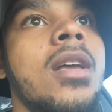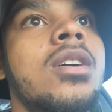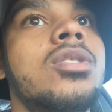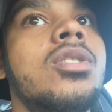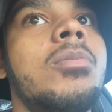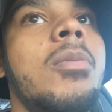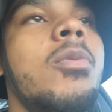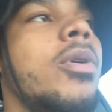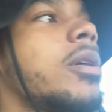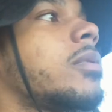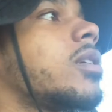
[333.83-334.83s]
So I'm on my
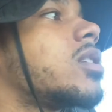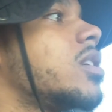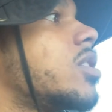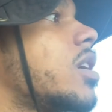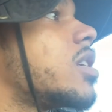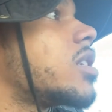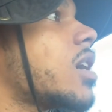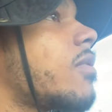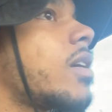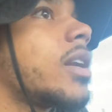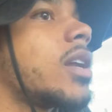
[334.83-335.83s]
way up to TJ's shop
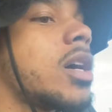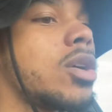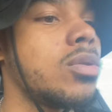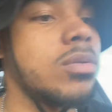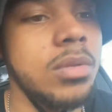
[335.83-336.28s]
right now.